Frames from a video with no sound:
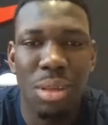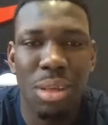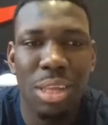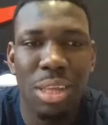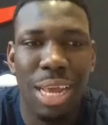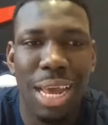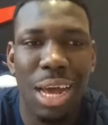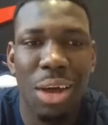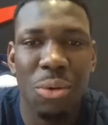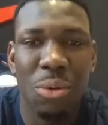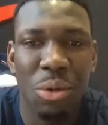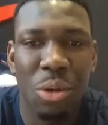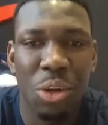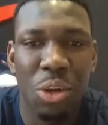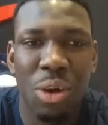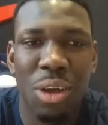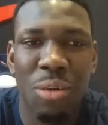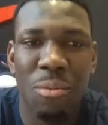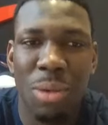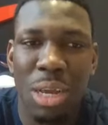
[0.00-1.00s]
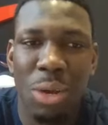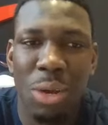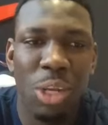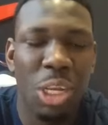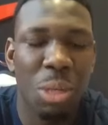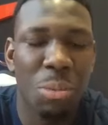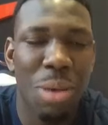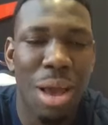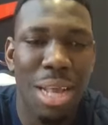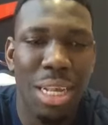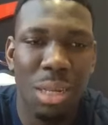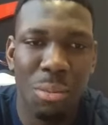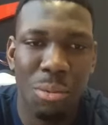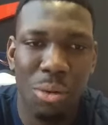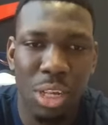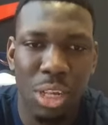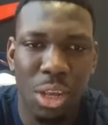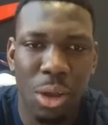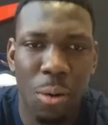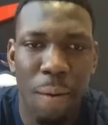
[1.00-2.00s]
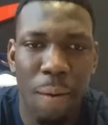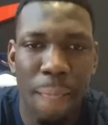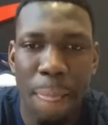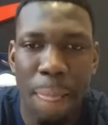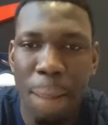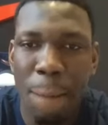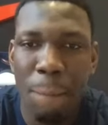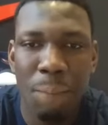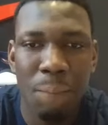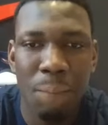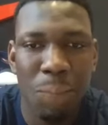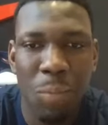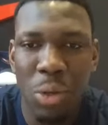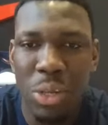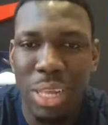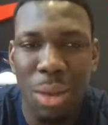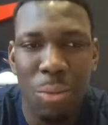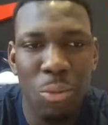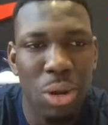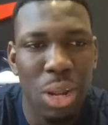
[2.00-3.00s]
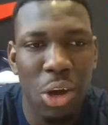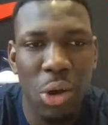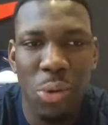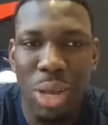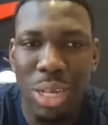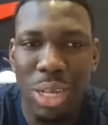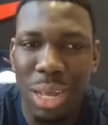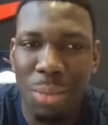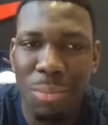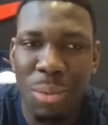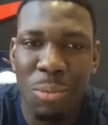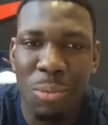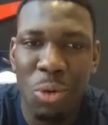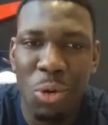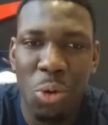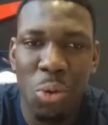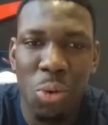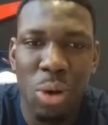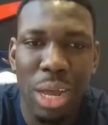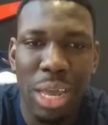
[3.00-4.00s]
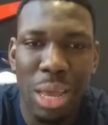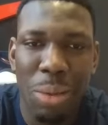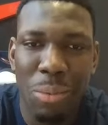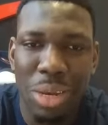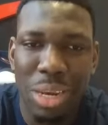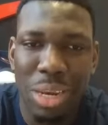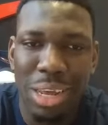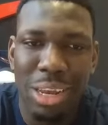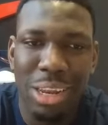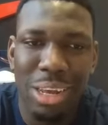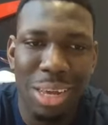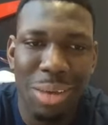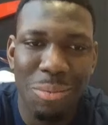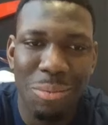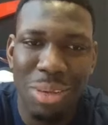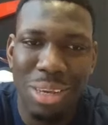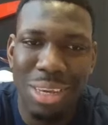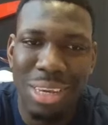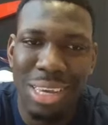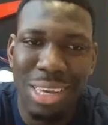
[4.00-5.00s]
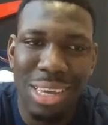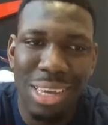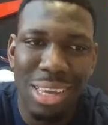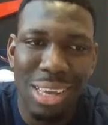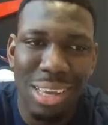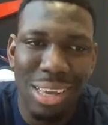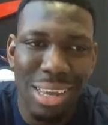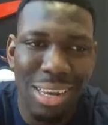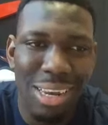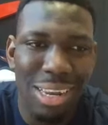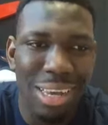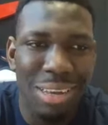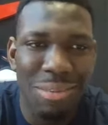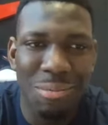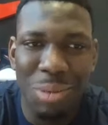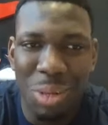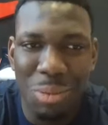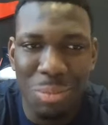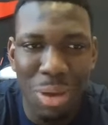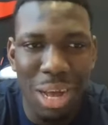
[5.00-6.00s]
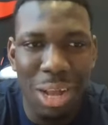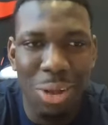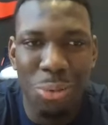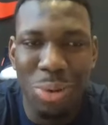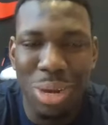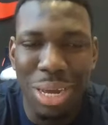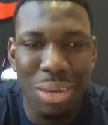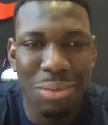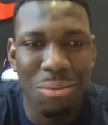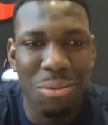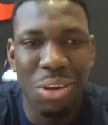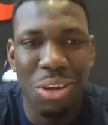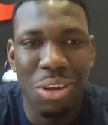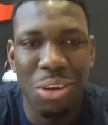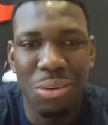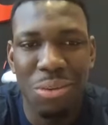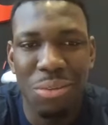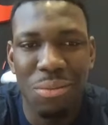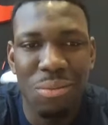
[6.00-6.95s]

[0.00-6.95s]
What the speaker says: town. You know, everybody watches basketball. So most of the time when I go outside, people know who I am and they look at me and they smile and wave, you know.